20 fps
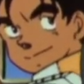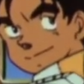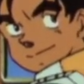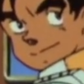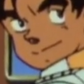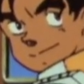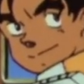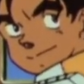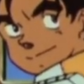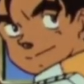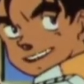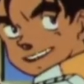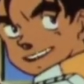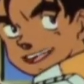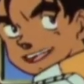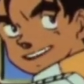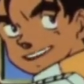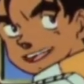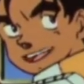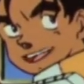a pretty
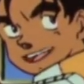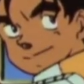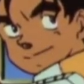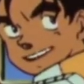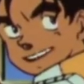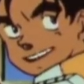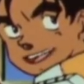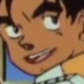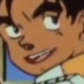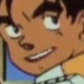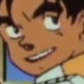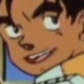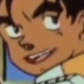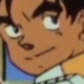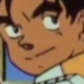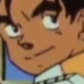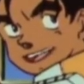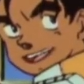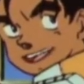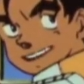decent acting
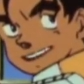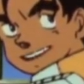captain by